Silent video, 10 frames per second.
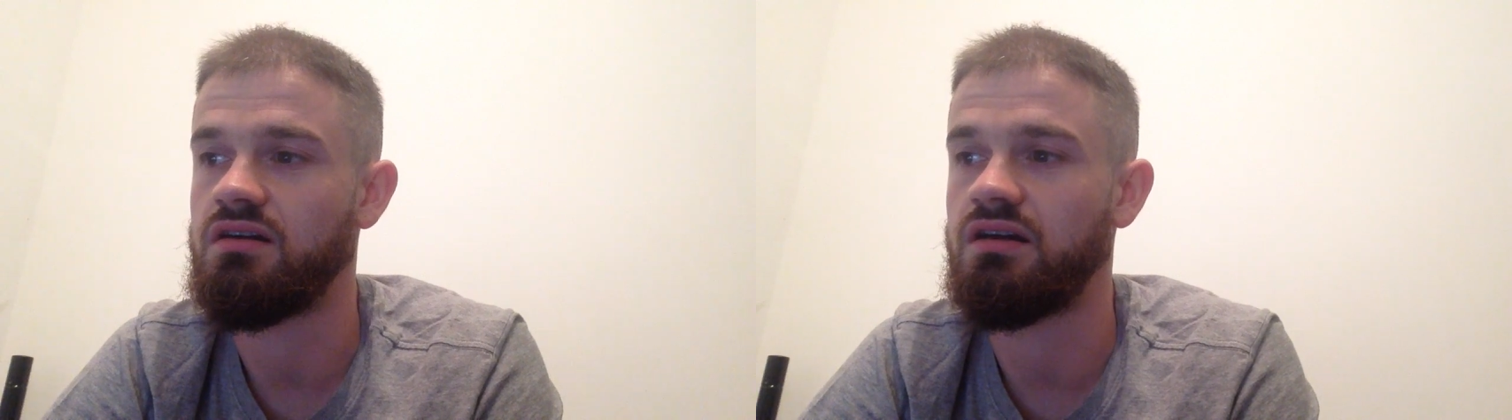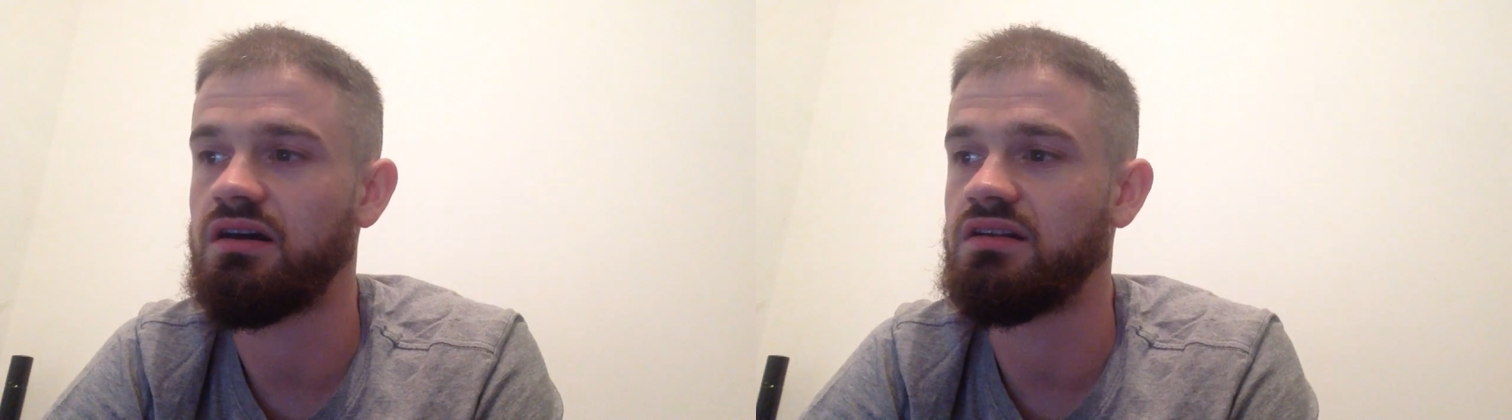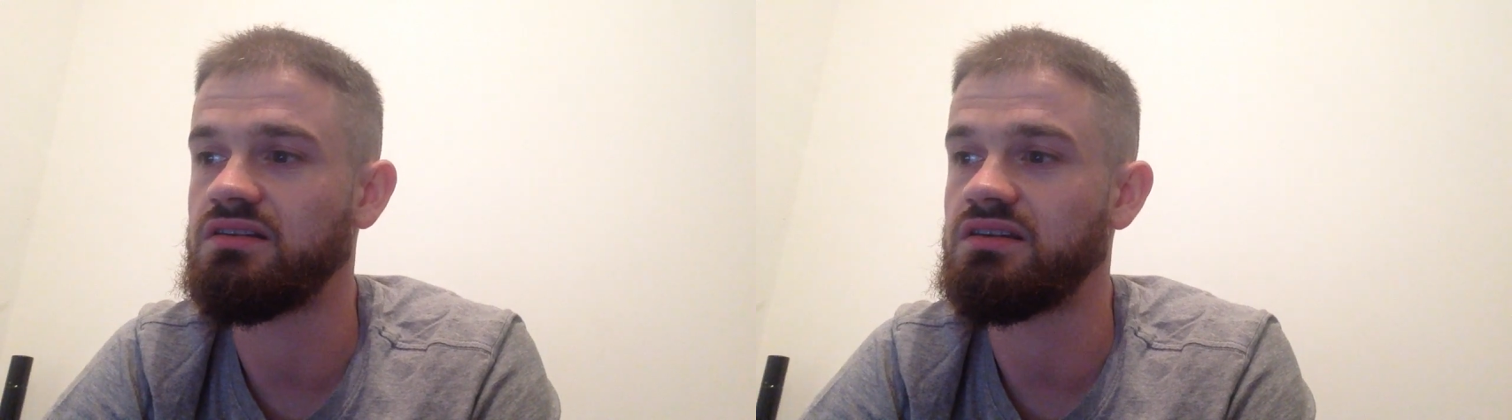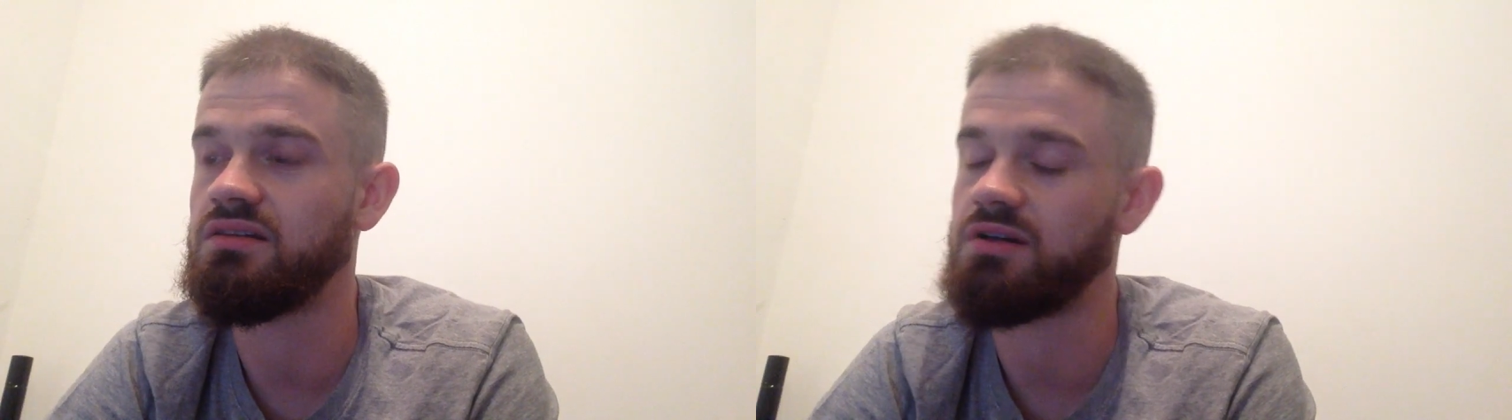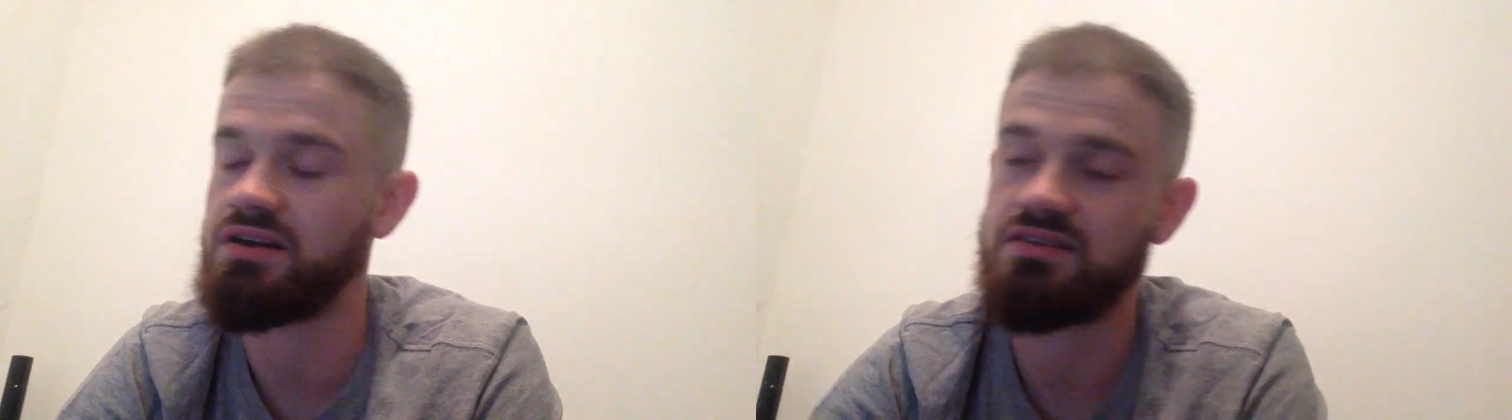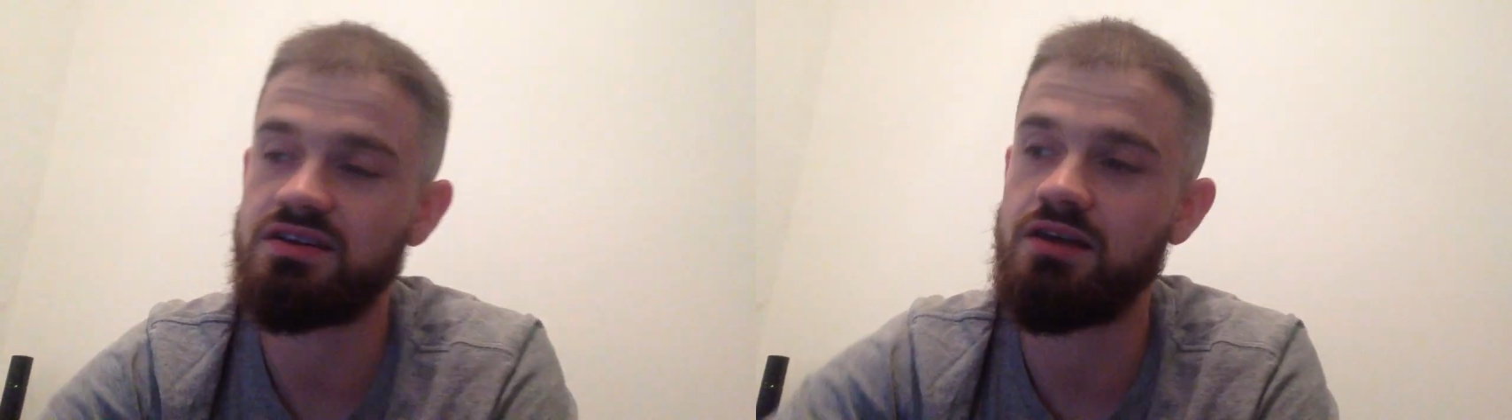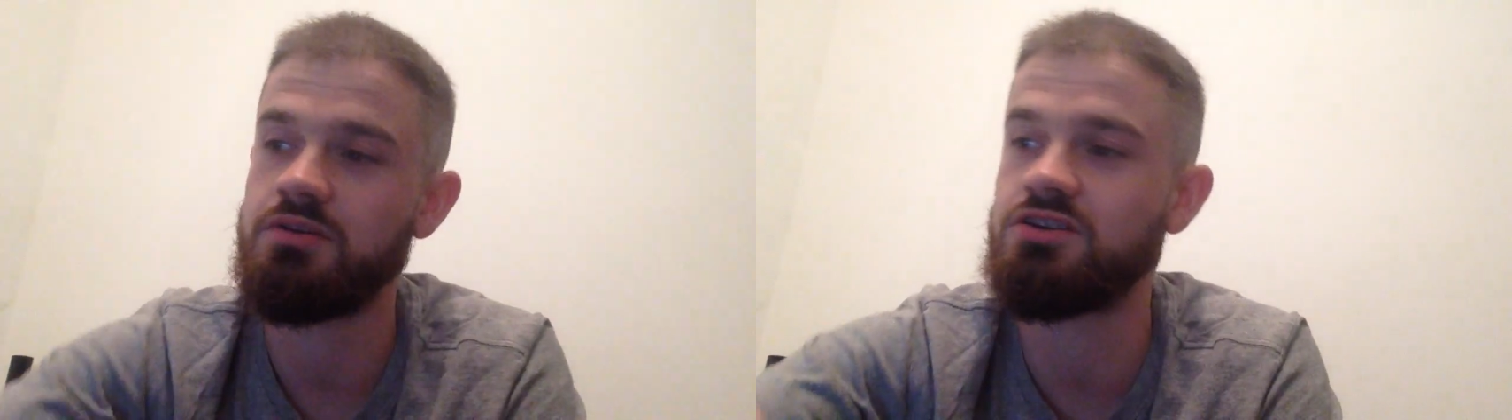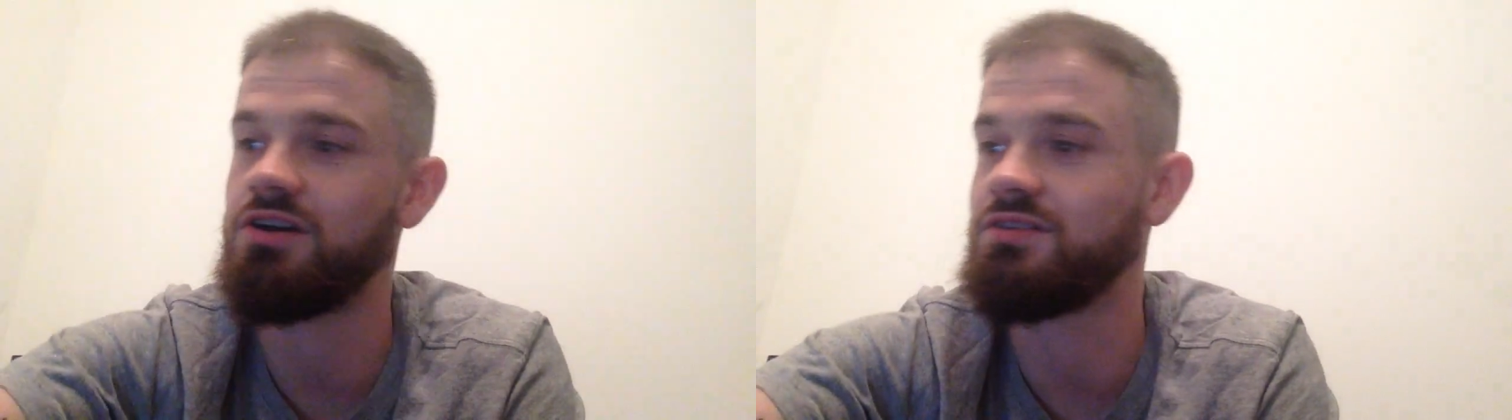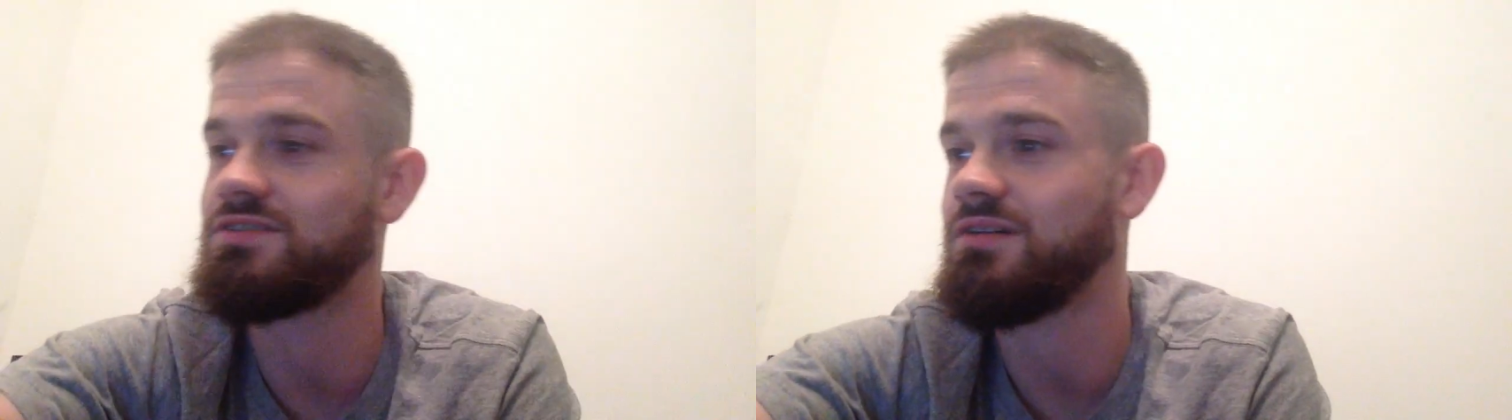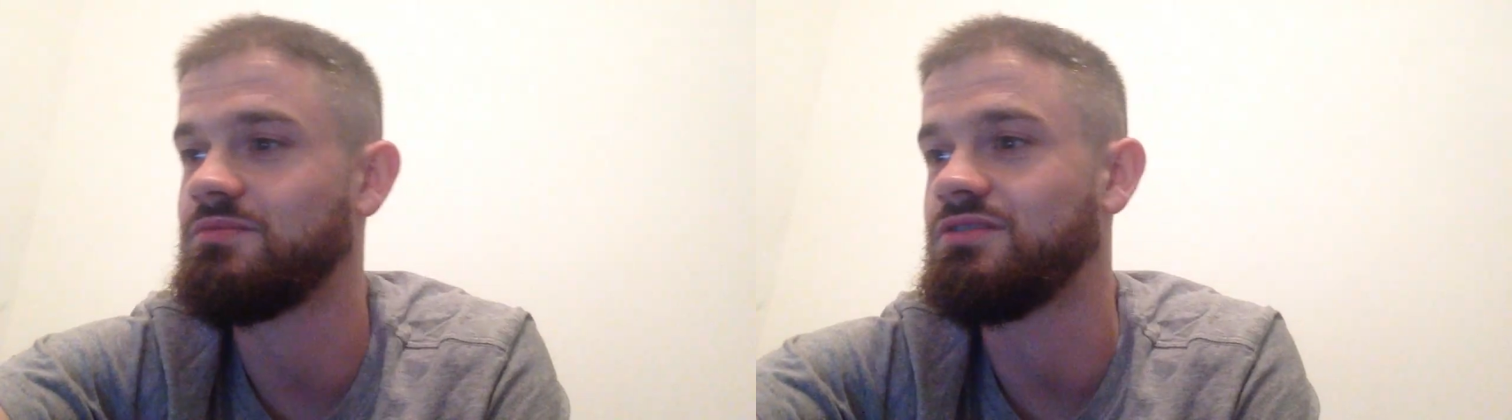And yeah, man, it's getting me
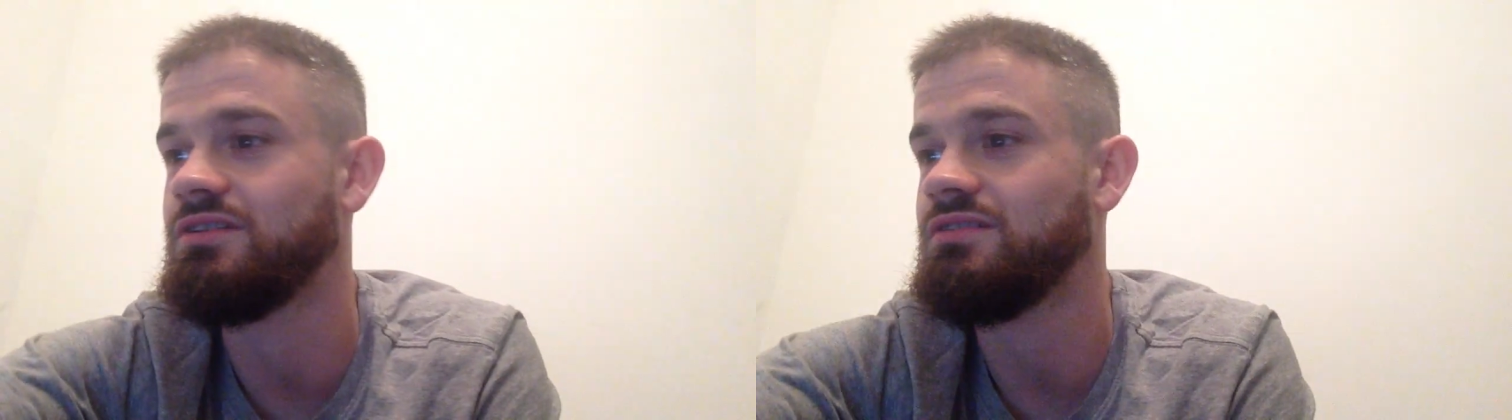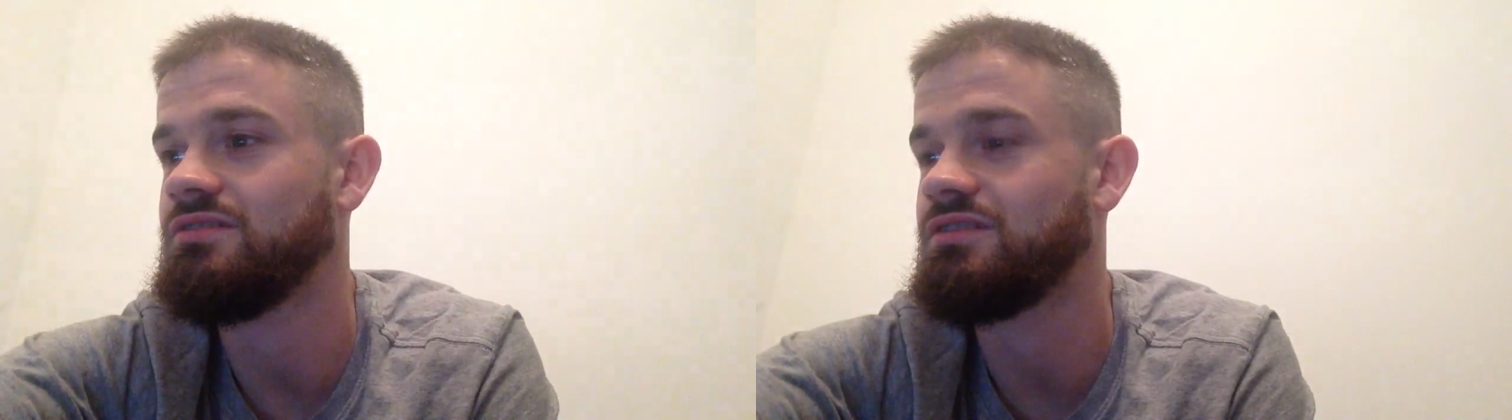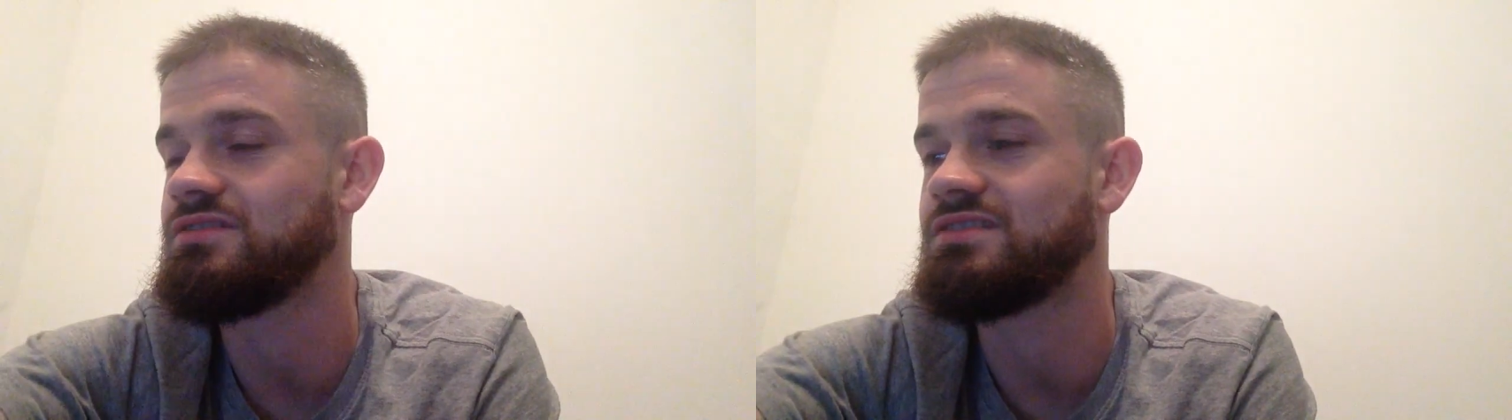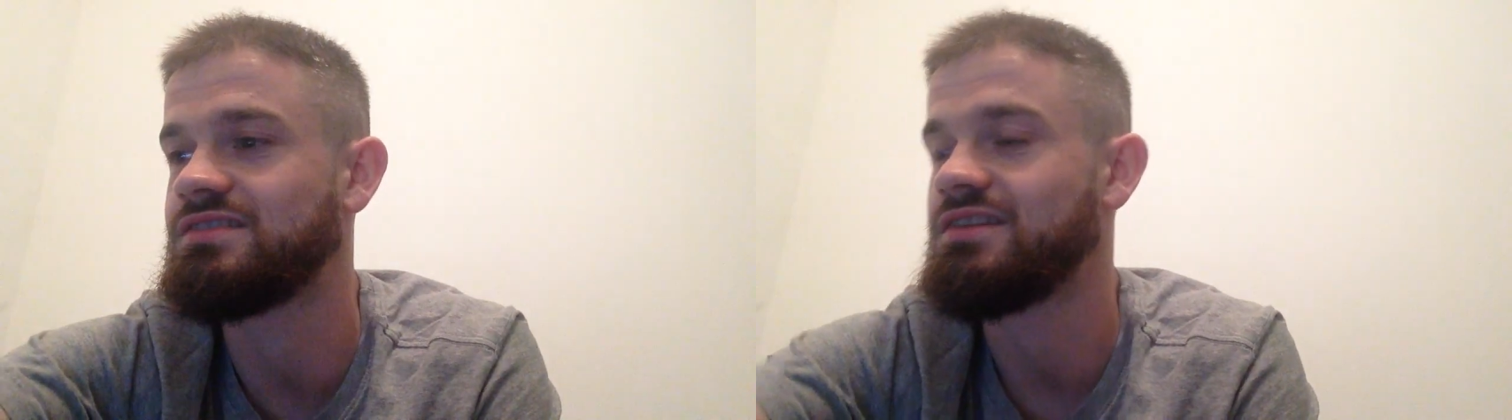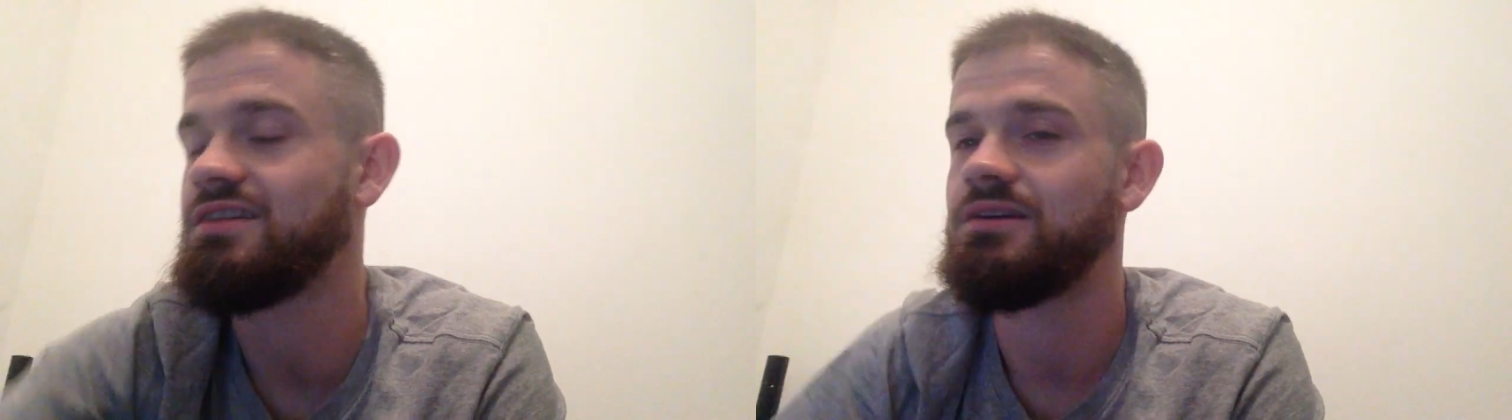choked up, you know, because